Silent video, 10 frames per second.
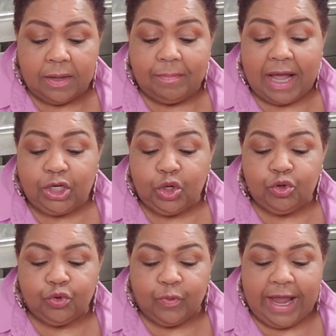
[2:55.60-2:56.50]
by New
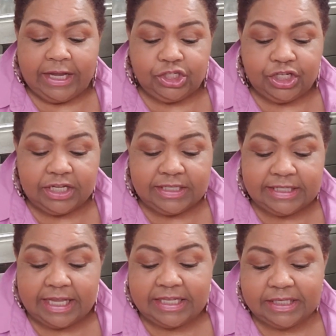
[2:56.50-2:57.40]
Directions.
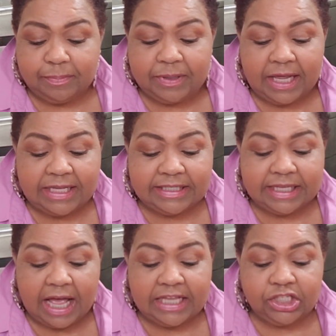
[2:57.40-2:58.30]
It's a plus
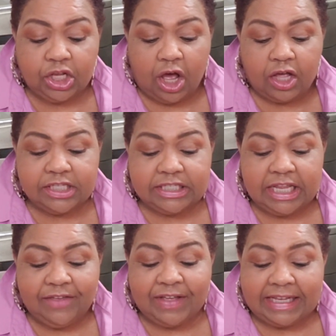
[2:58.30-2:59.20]
size long
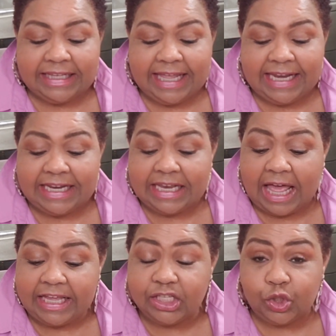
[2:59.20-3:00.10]
sleeve linen
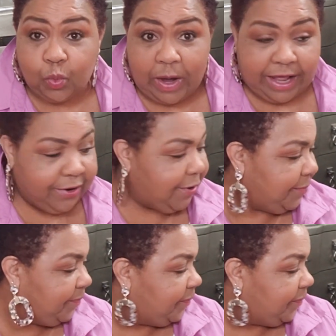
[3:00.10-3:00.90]
like sweater.